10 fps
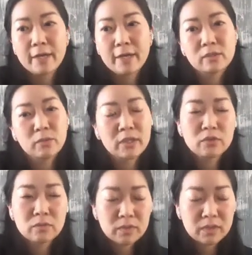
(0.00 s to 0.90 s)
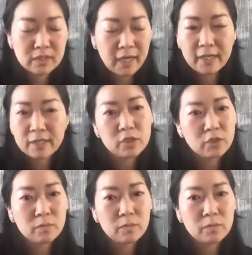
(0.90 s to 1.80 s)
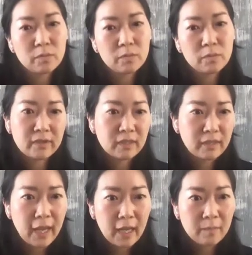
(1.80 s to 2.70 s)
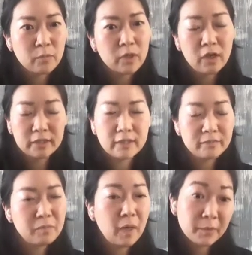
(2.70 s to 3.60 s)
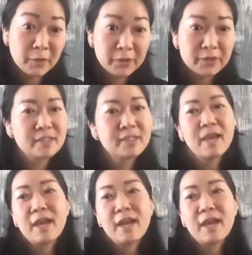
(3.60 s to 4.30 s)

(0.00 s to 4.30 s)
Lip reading: So we decided to pivot the name. We called it Bubbles.